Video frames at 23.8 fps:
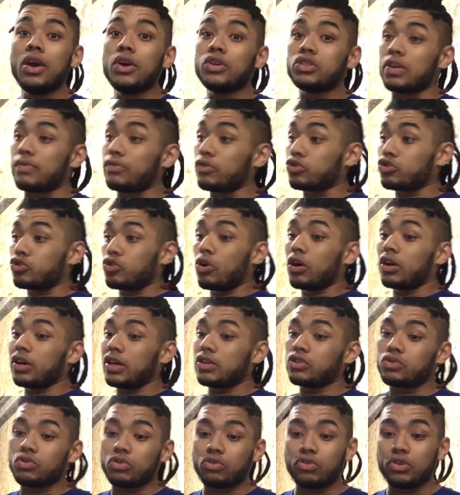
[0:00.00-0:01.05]
So if you're
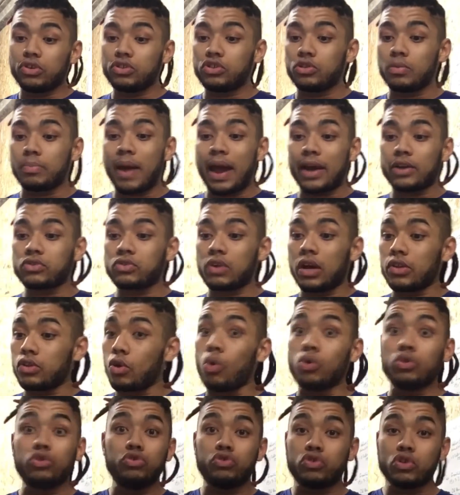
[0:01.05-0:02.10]
struggling to increase your back strength,
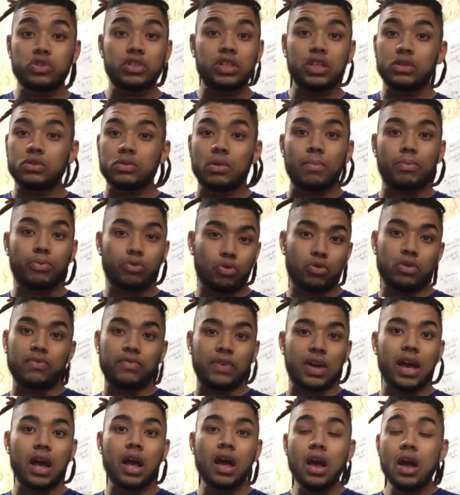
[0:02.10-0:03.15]
or you just need to improve
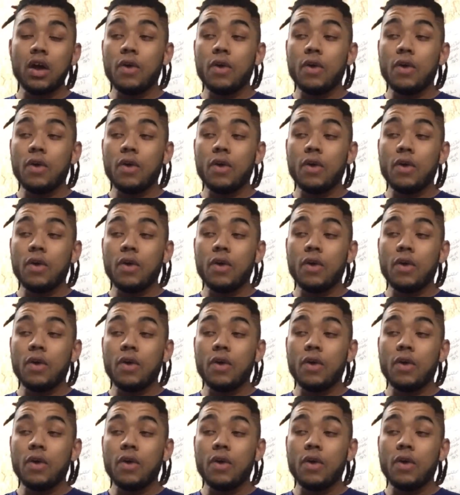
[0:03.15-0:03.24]
it